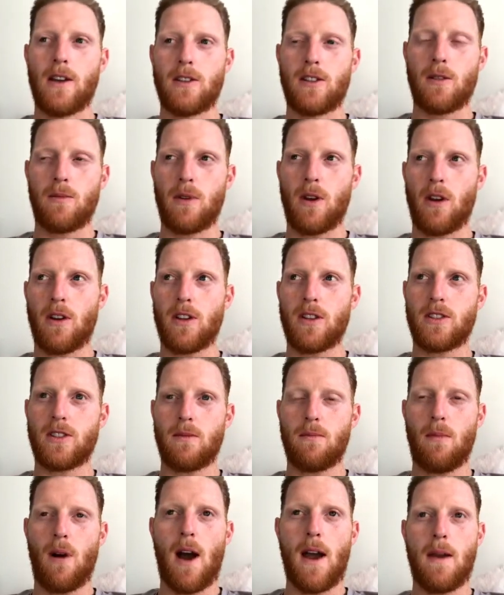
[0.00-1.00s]
to be honest,
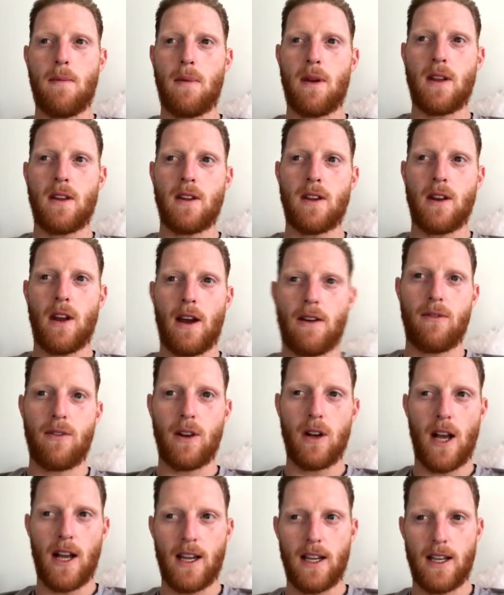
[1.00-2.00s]
in my opinion, I
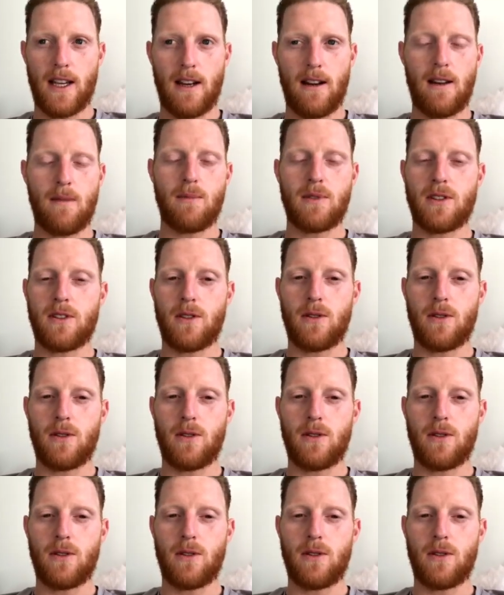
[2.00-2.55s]
feel like eclipsed